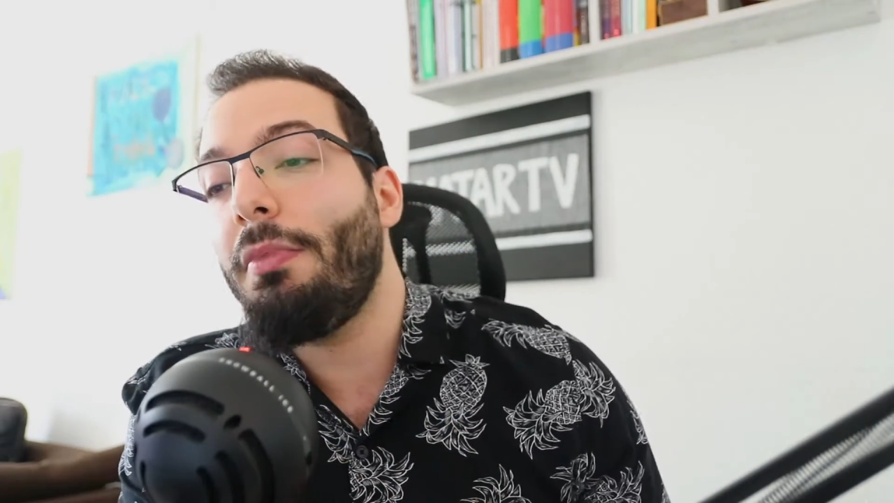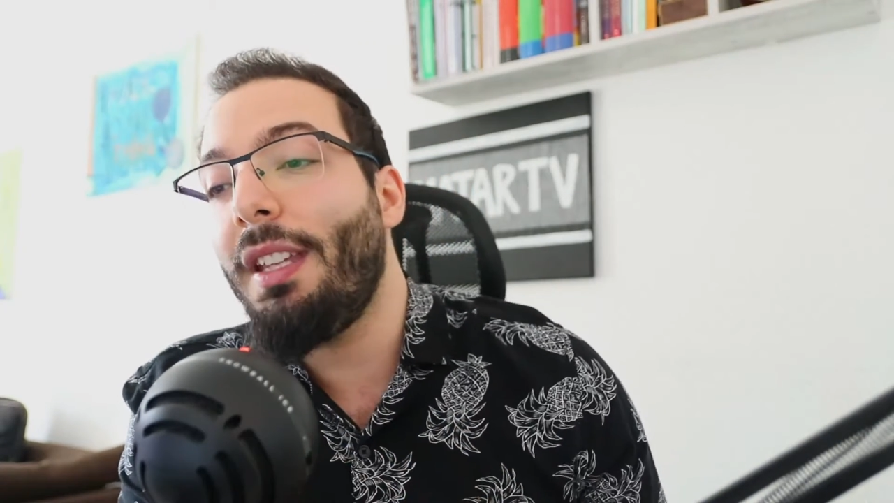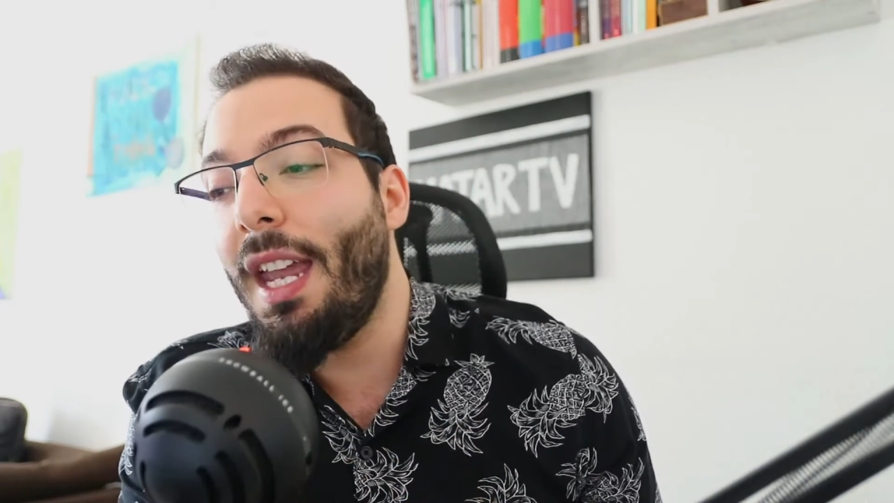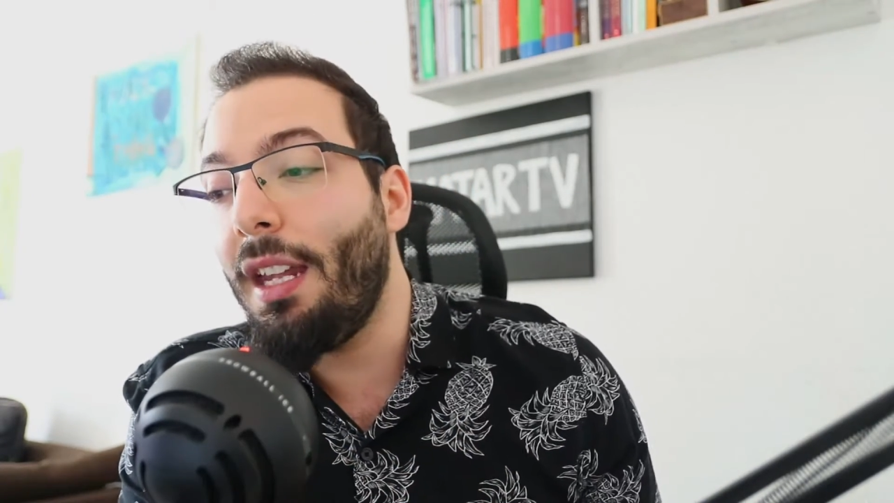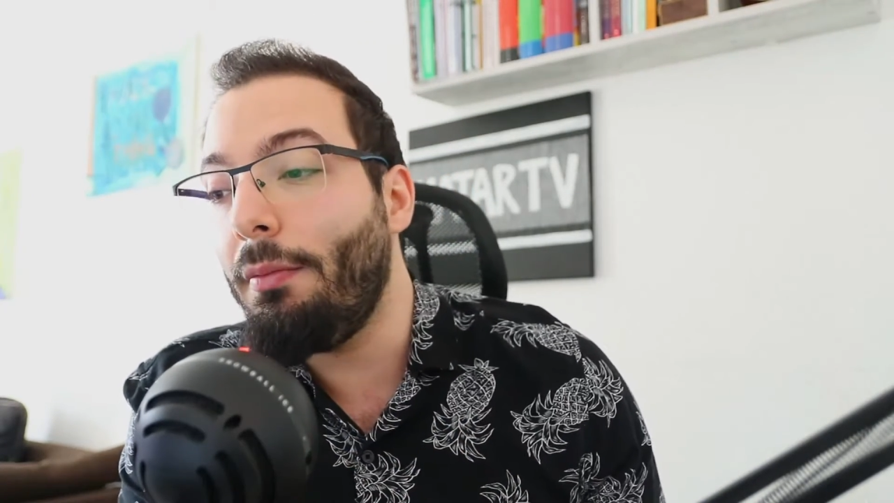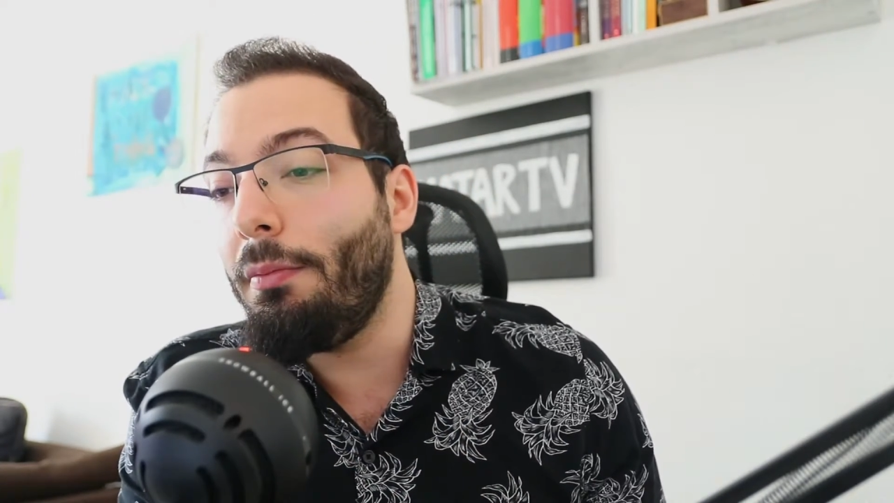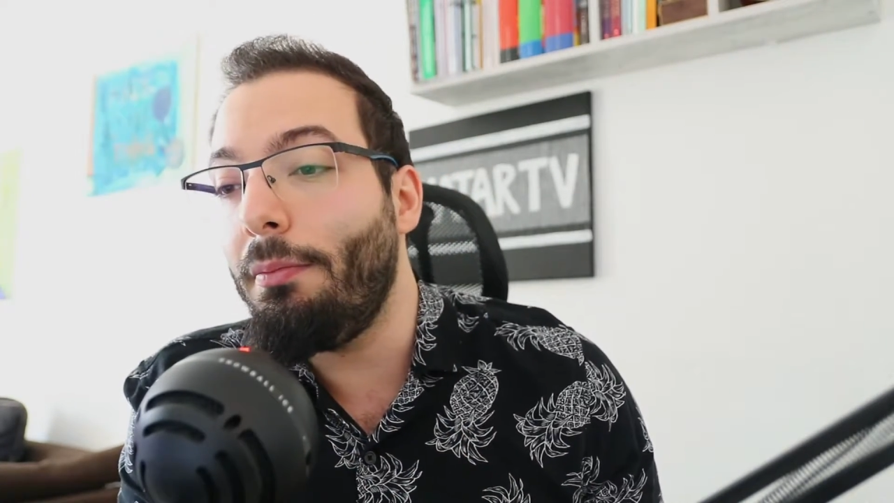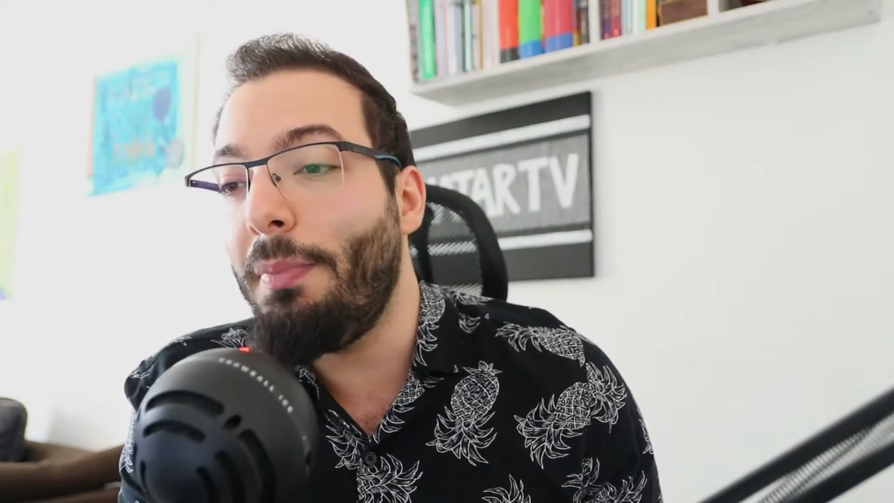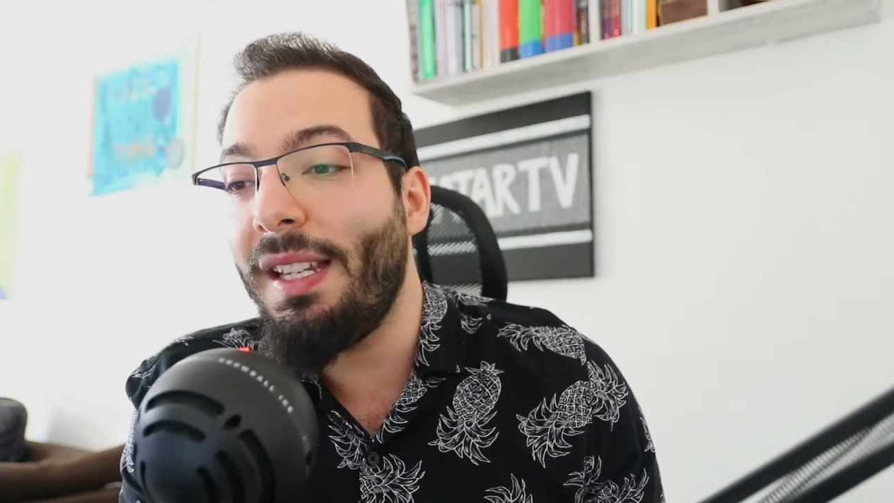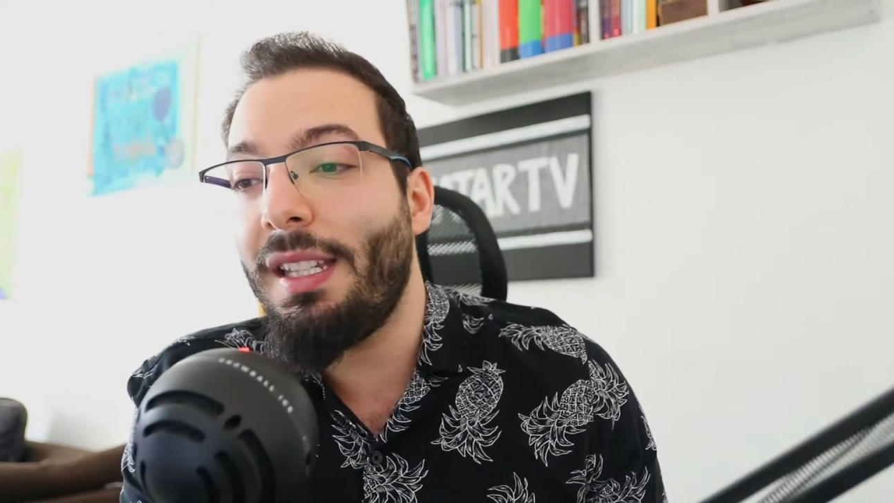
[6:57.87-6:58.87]
can
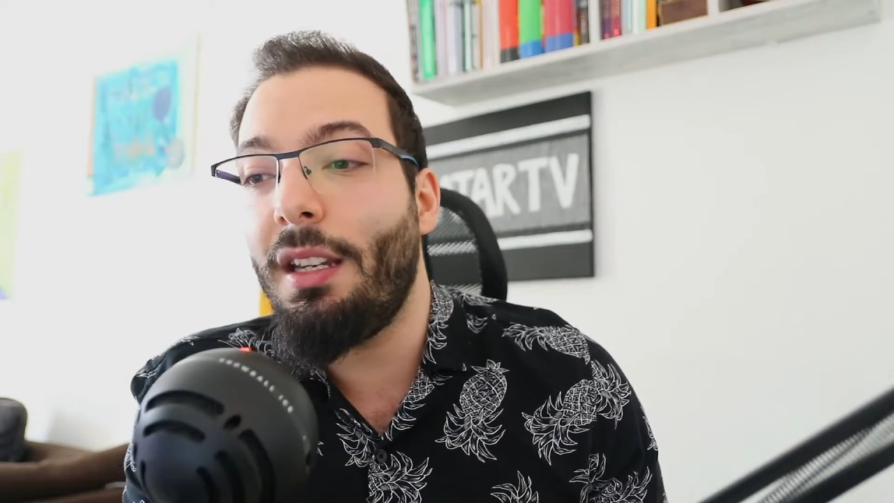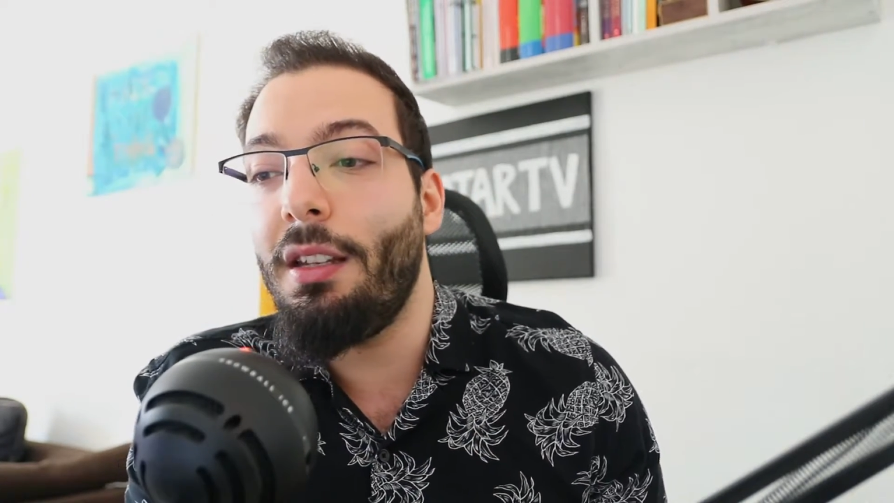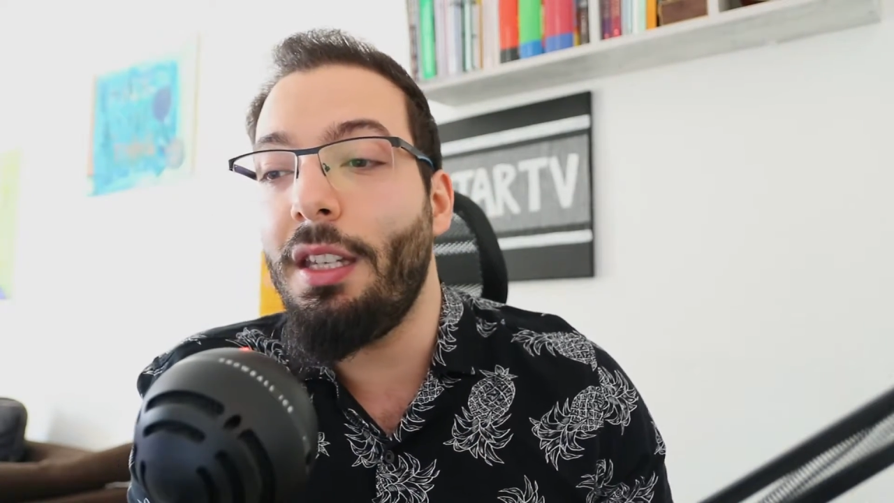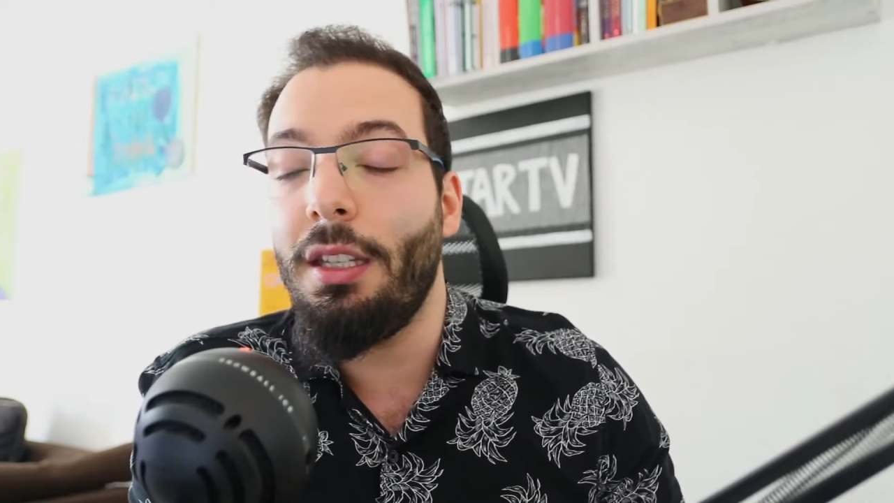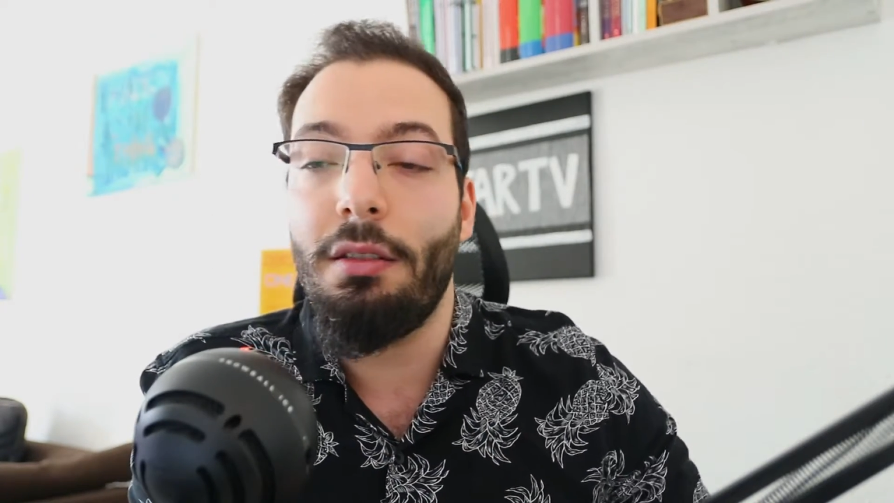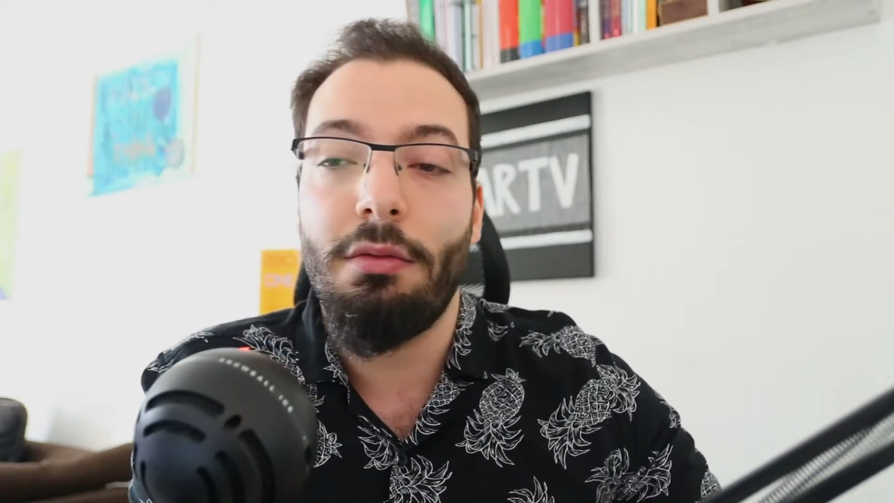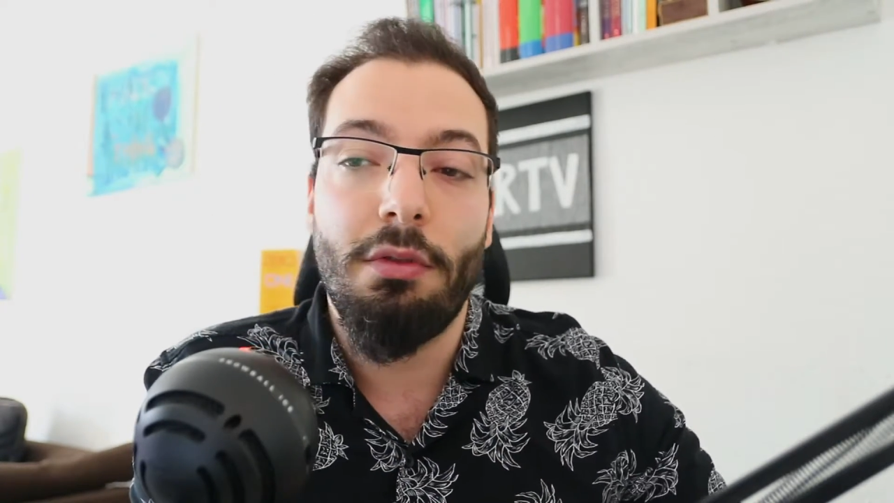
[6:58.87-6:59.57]
basically